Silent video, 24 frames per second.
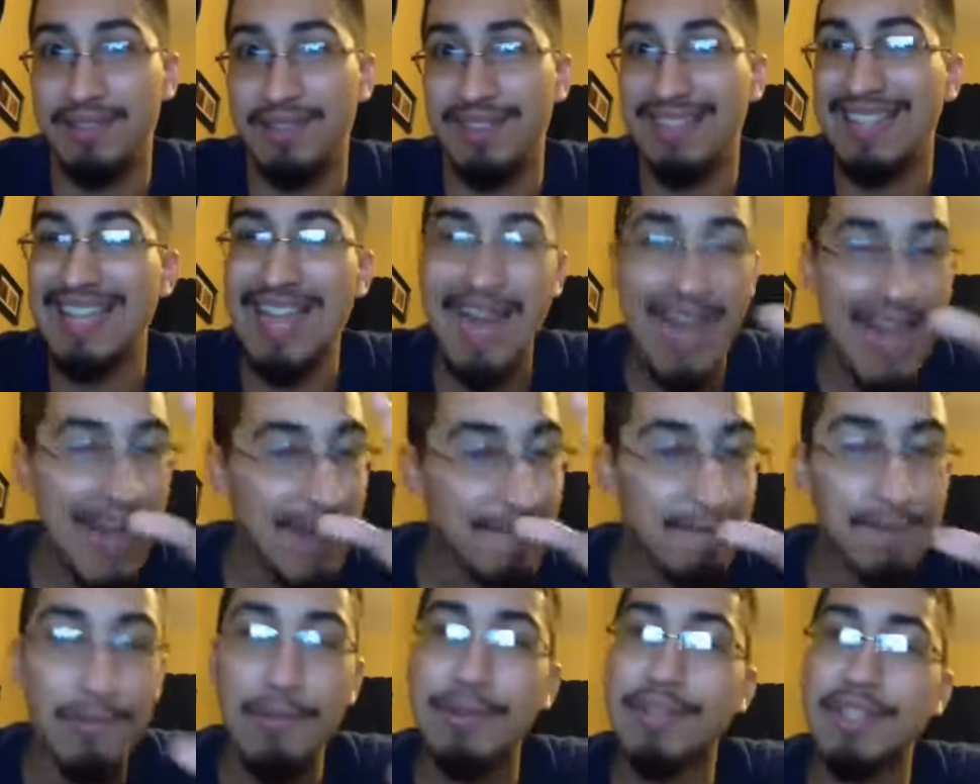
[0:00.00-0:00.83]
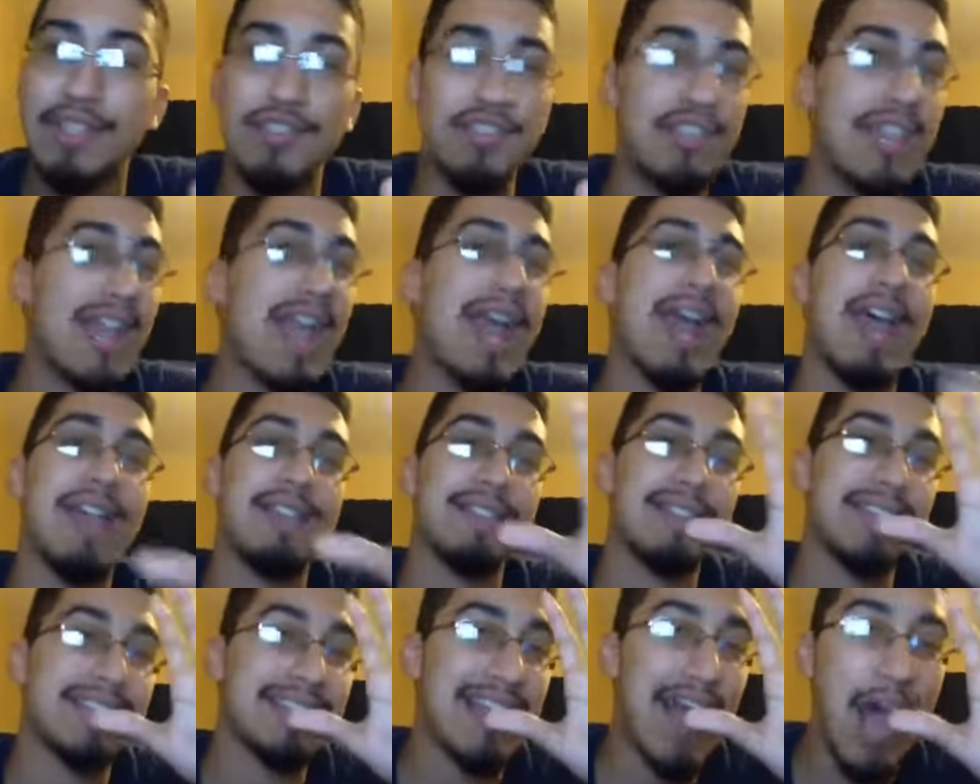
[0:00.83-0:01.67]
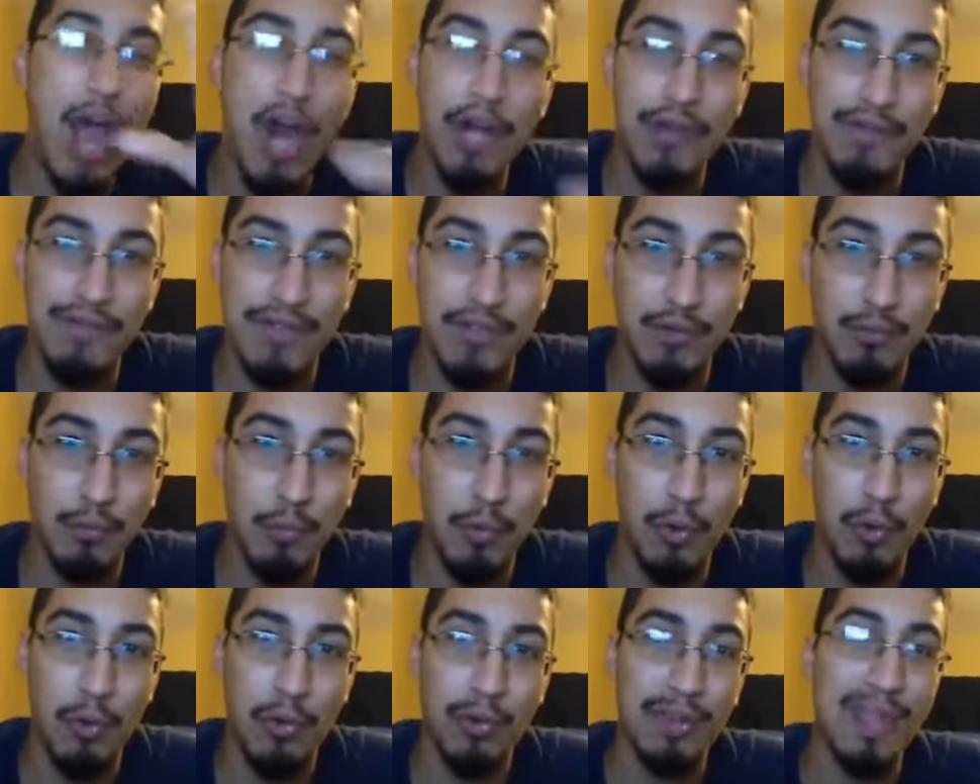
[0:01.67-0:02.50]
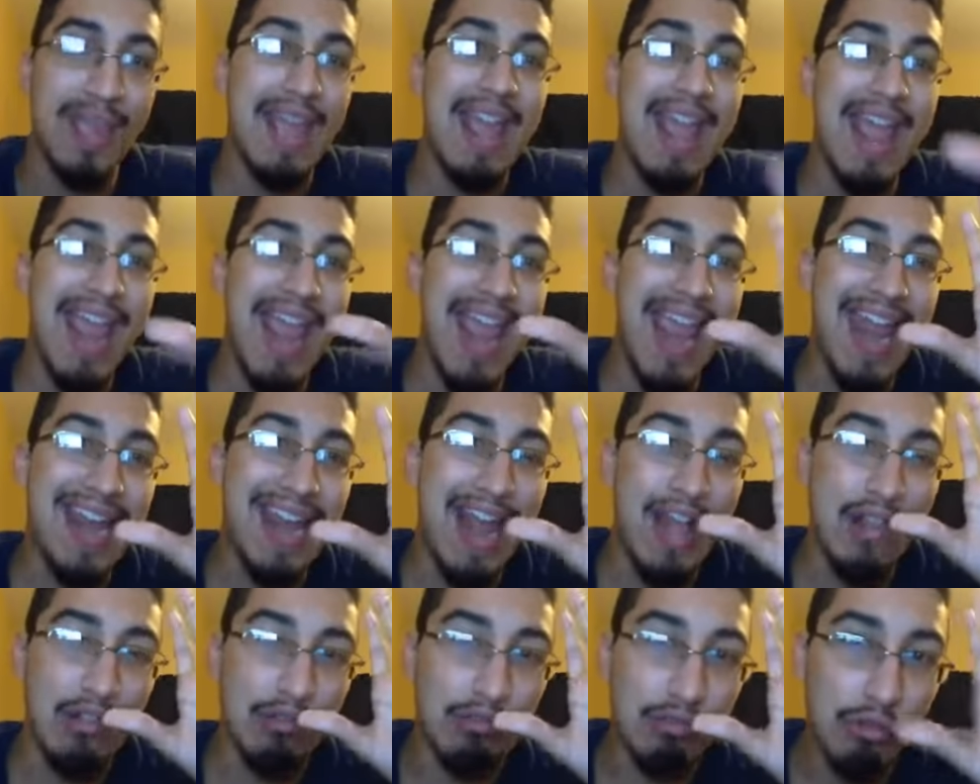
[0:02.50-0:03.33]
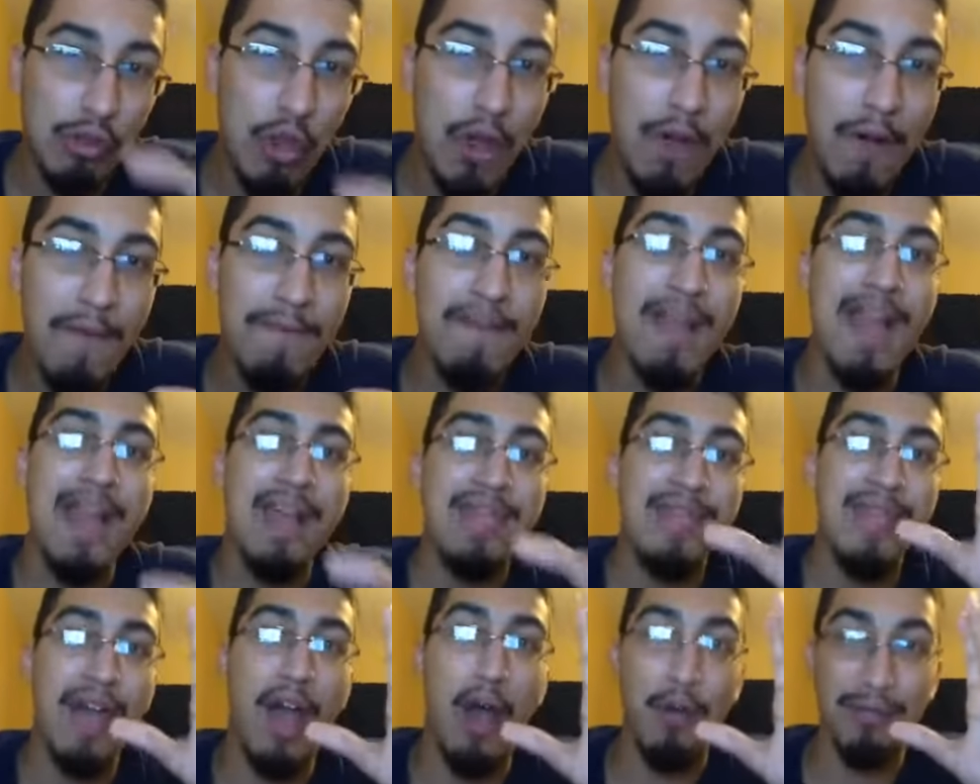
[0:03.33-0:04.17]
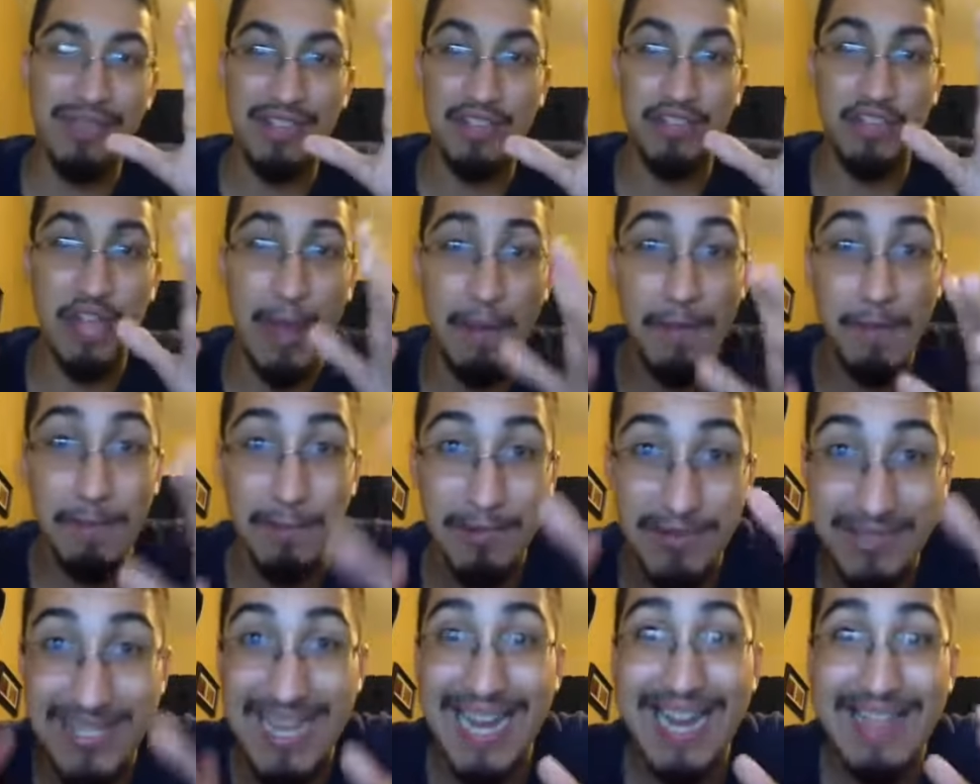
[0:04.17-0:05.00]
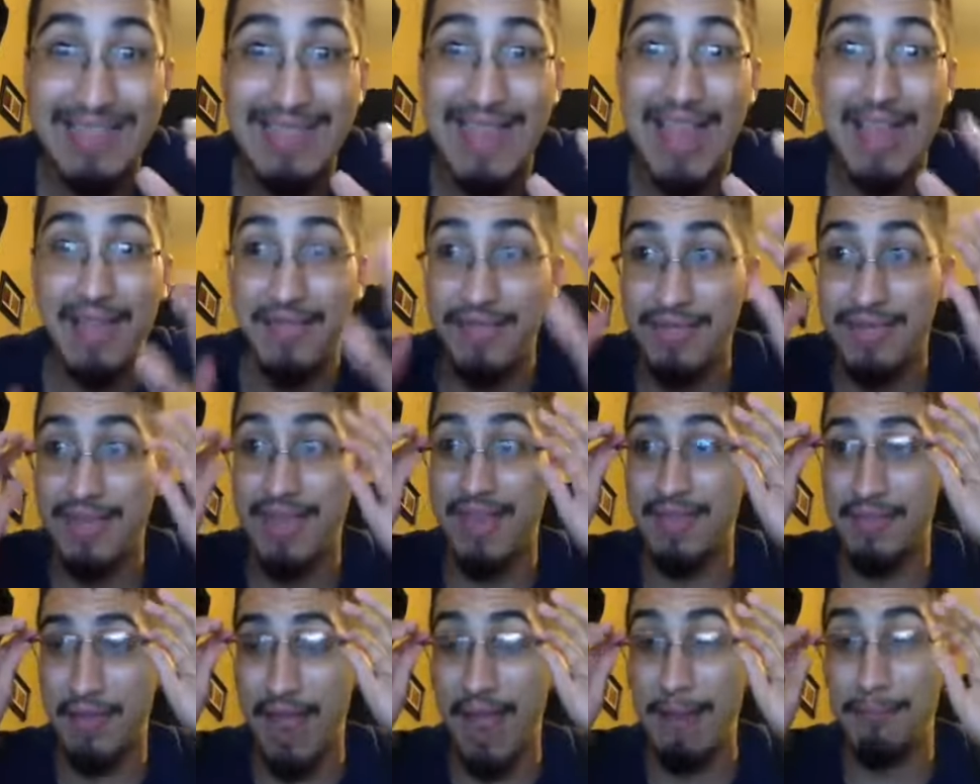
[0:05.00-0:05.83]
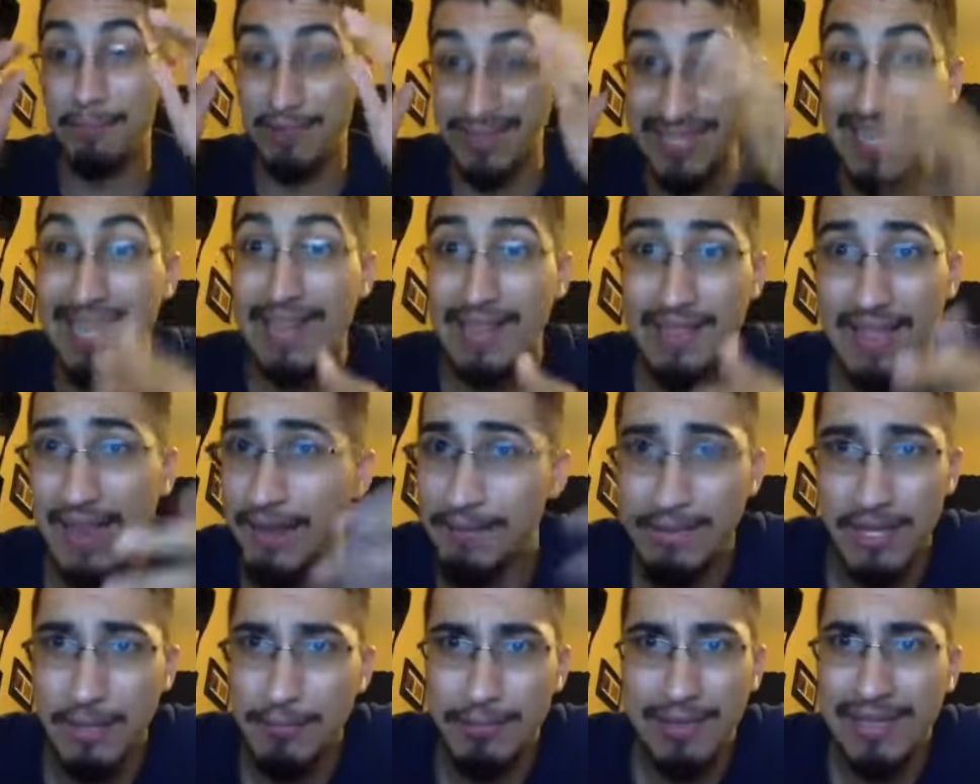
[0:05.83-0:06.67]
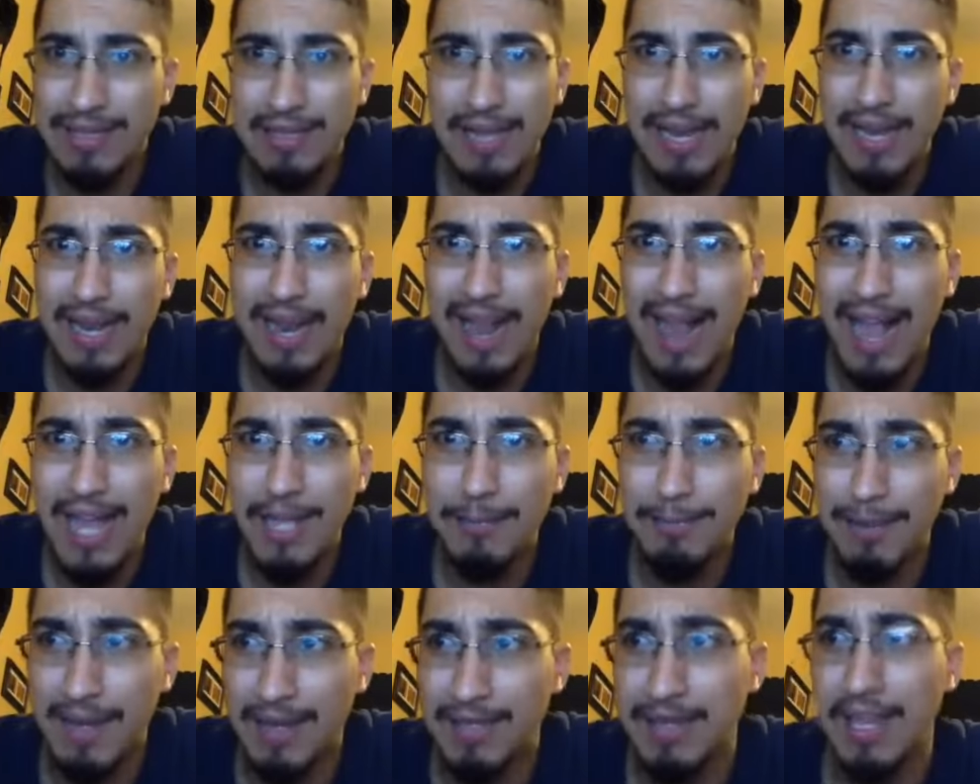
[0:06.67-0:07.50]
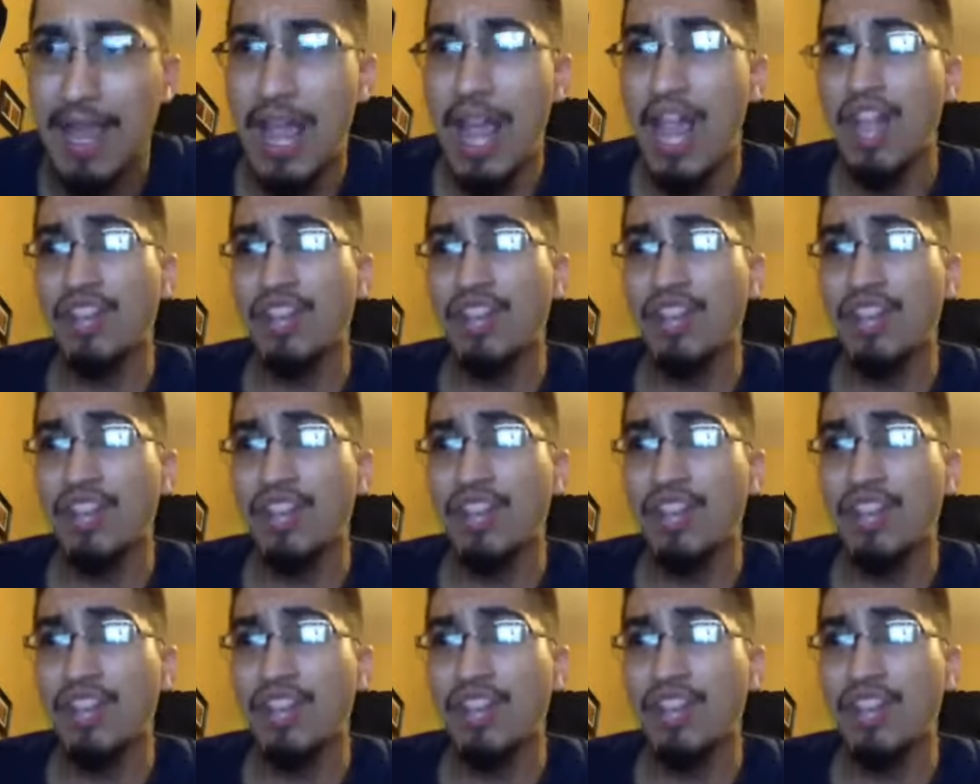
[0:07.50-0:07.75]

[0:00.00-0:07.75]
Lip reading: The influence that she has is out of this world, and I love how this chapter presented that that aspect.